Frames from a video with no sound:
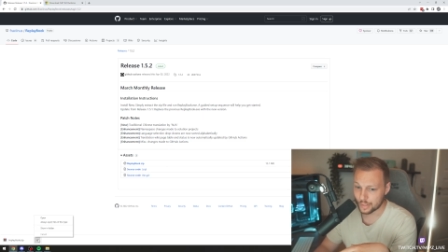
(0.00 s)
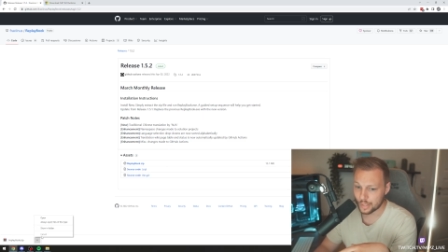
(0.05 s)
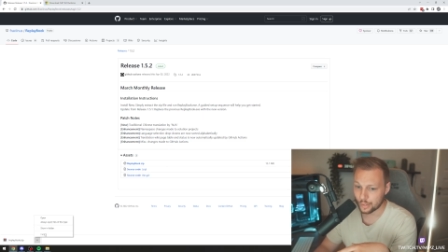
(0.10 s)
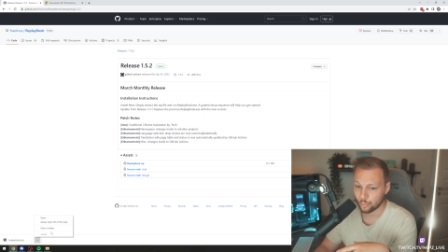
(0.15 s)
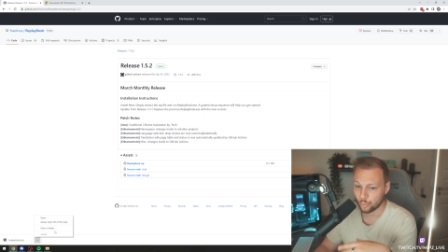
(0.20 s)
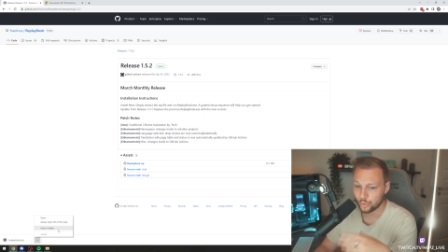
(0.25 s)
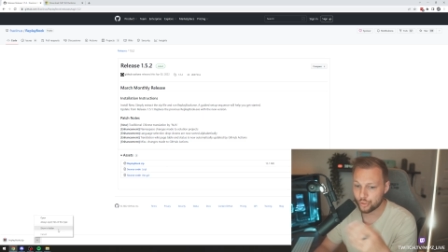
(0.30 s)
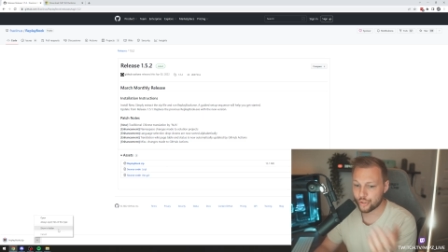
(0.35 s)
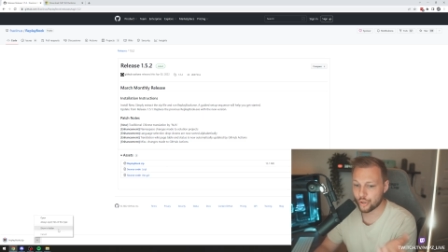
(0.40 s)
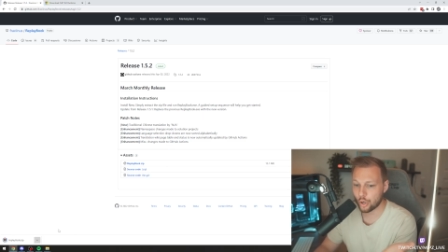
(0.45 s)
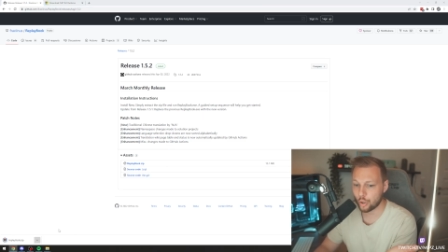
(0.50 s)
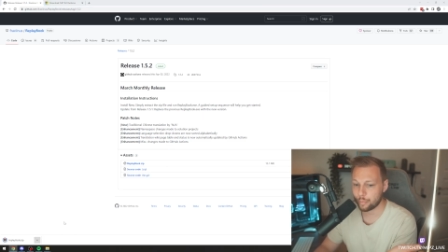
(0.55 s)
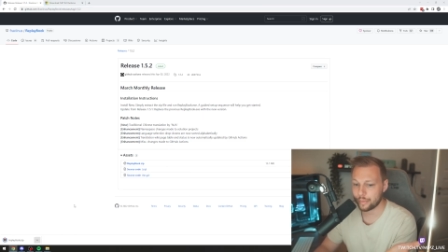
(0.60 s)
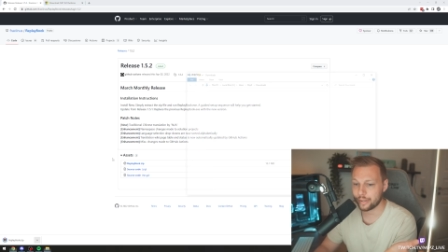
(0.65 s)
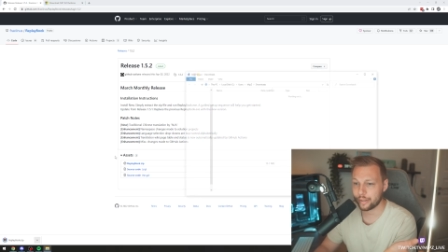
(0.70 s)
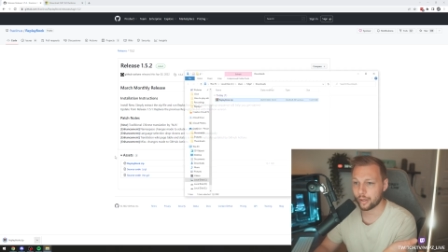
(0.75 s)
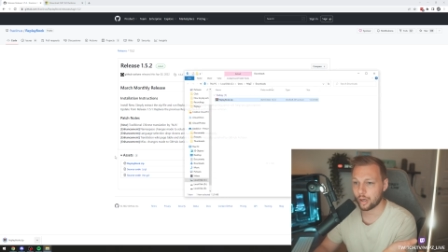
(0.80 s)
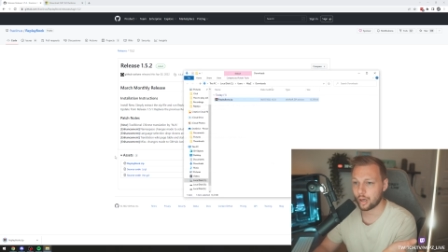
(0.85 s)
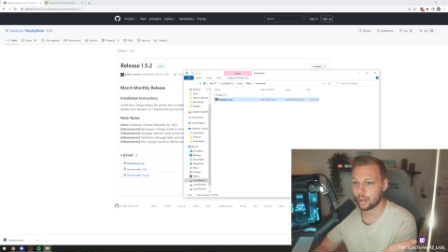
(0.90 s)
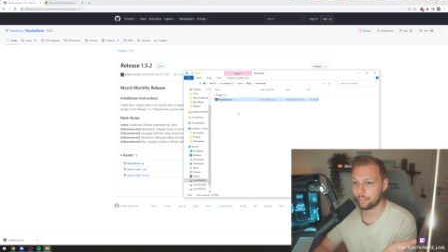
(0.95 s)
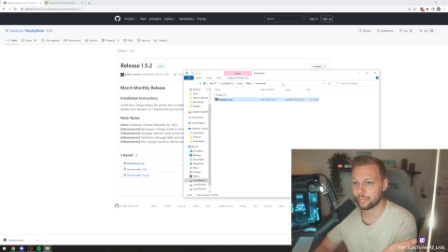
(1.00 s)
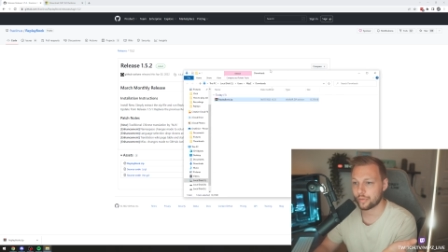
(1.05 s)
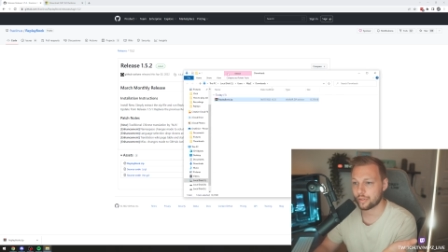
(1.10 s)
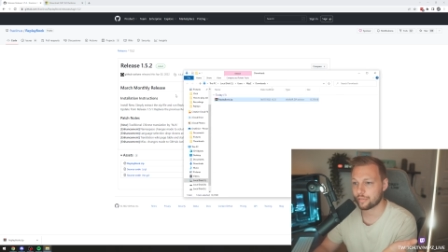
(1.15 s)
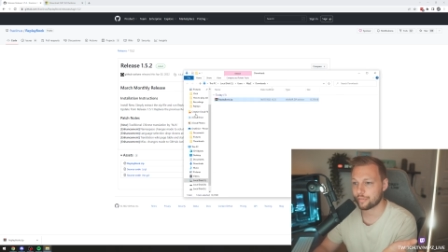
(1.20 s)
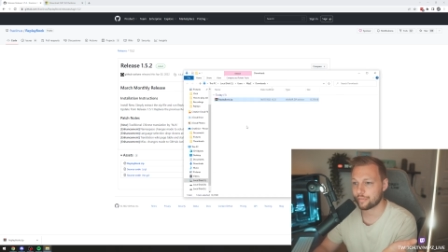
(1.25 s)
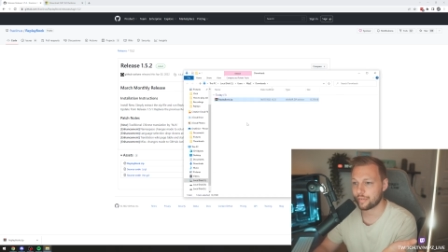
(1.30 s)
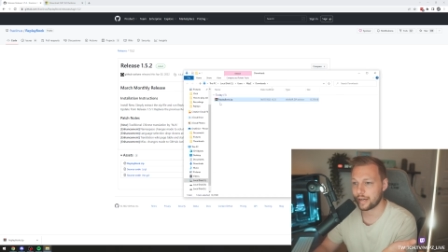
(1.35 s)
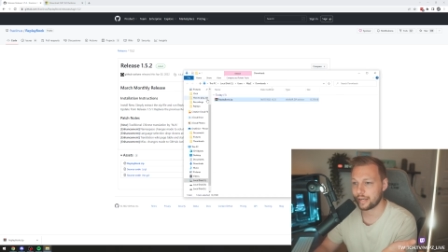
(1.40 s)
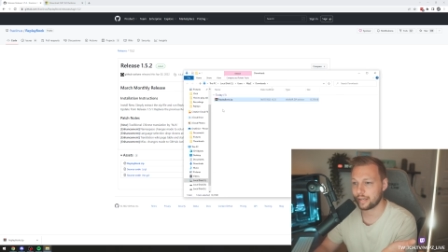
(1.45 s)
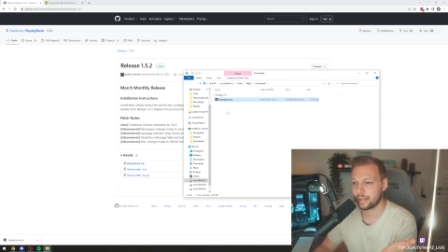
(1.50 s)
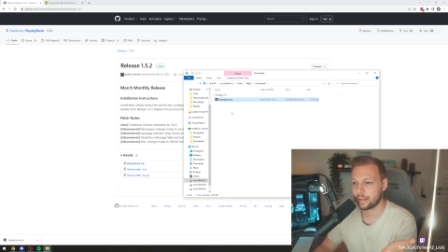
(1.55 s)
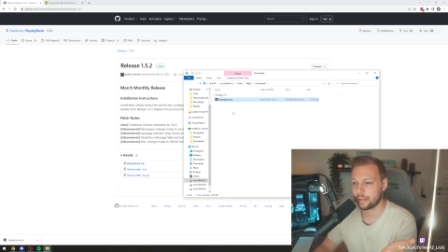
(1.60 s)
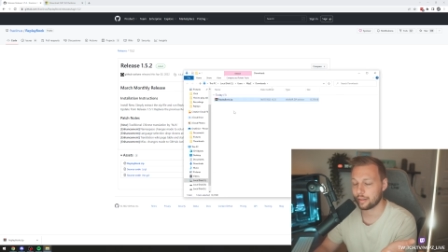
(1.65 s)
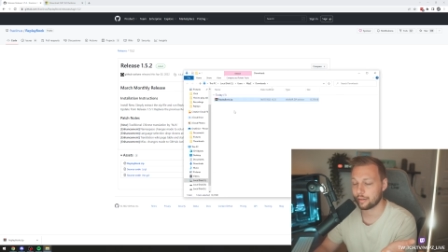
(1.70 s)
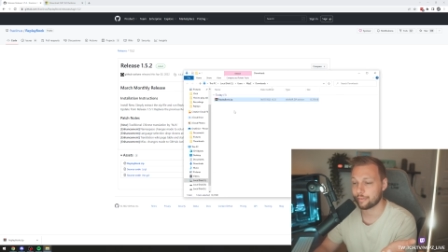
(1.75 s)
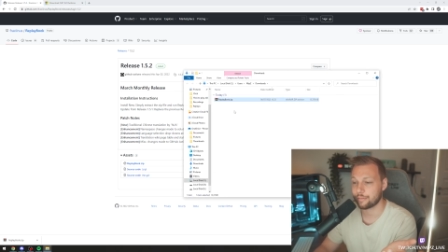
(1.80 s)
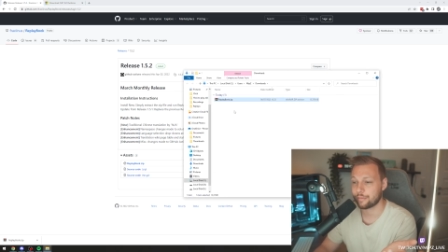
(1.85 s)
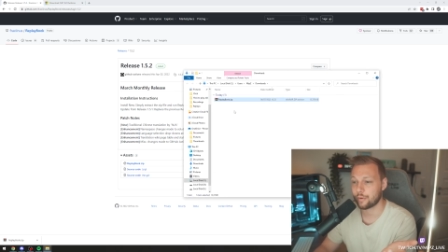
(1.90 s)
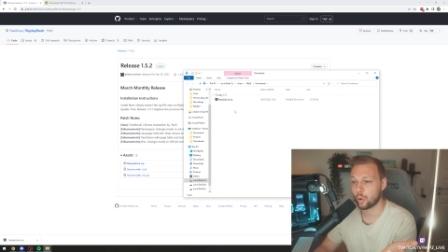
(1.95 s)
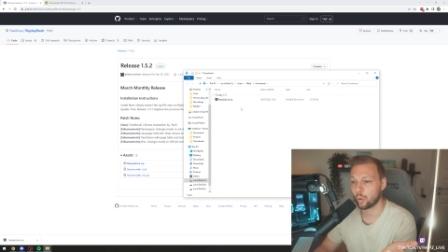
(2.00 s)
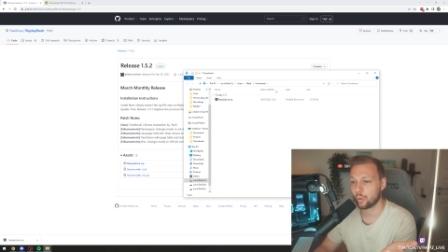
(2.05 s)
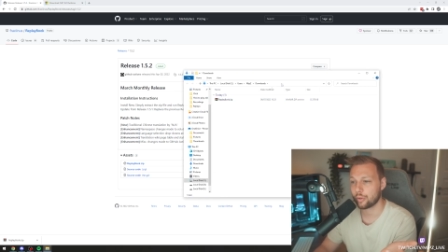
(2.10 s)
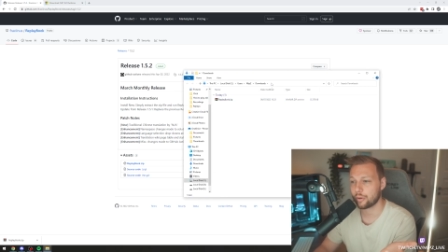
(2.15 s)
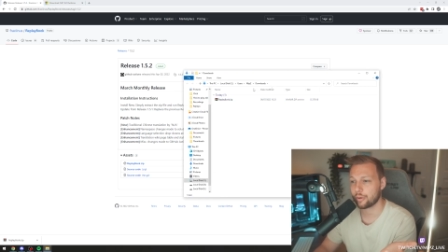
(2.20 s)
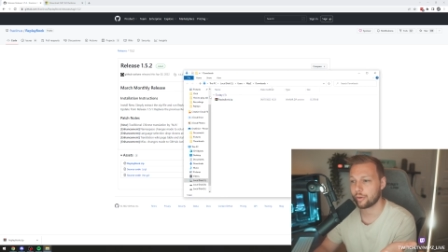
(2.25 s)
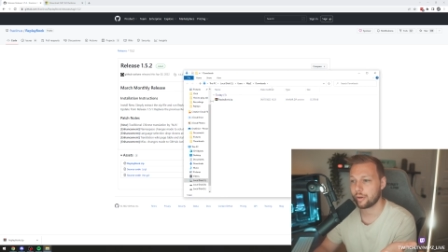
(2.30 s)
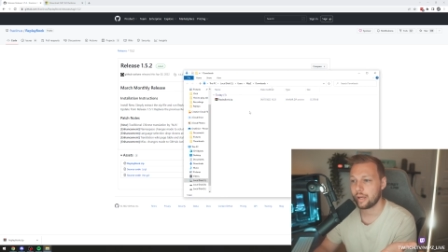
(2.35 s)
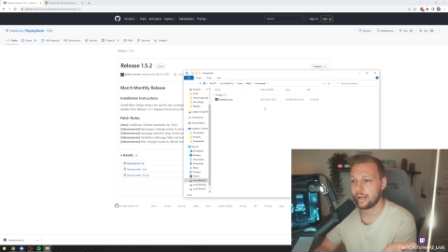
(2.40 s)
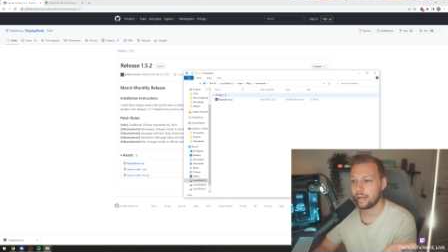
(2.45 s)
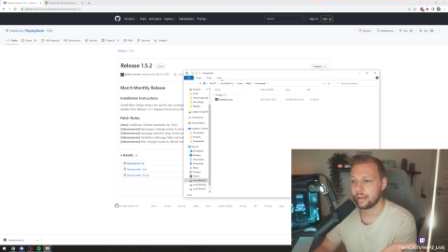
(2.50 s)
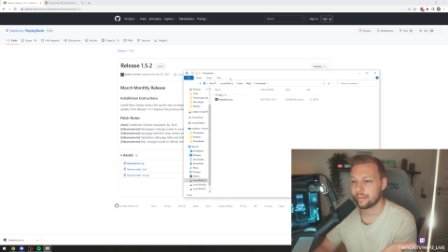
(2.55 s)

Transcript: Once you open it up, just find it in the folder.